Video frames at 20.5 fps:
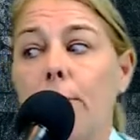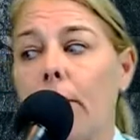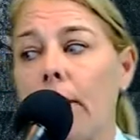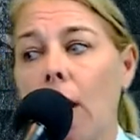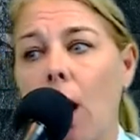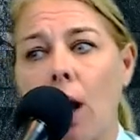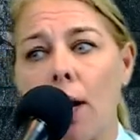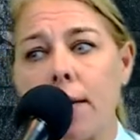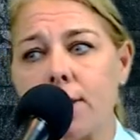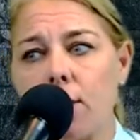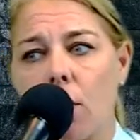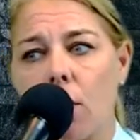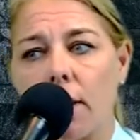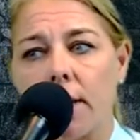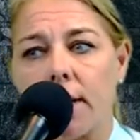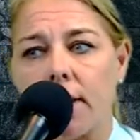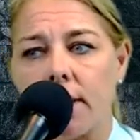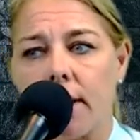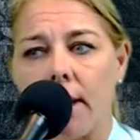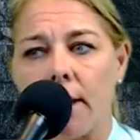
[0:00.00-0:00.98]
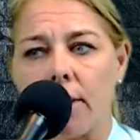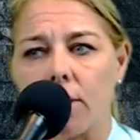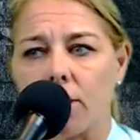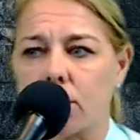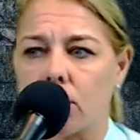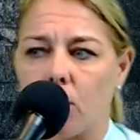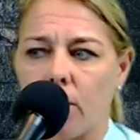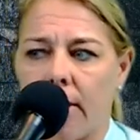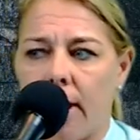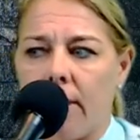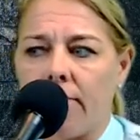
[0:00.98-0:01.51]
play ice hockey together, so
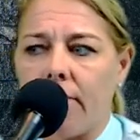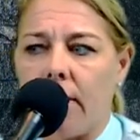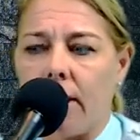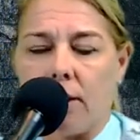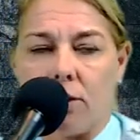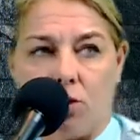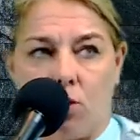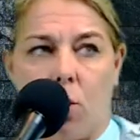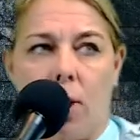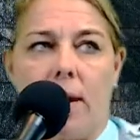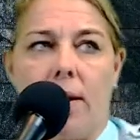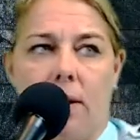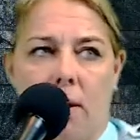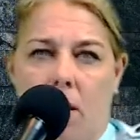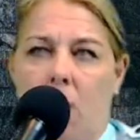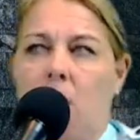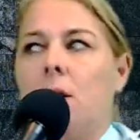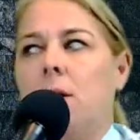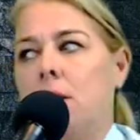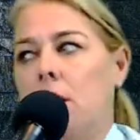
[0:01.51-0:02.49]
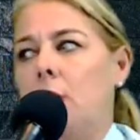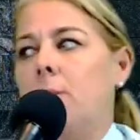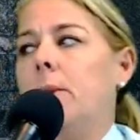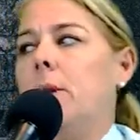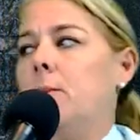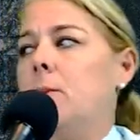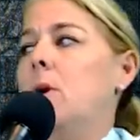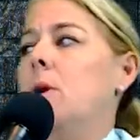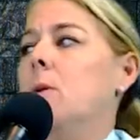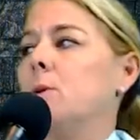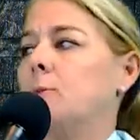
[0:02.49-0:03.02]
we have that great. Not many
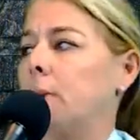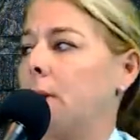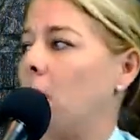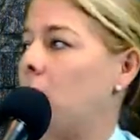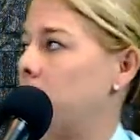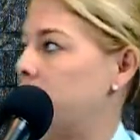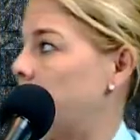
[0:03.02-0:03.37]
moms play ice hockey.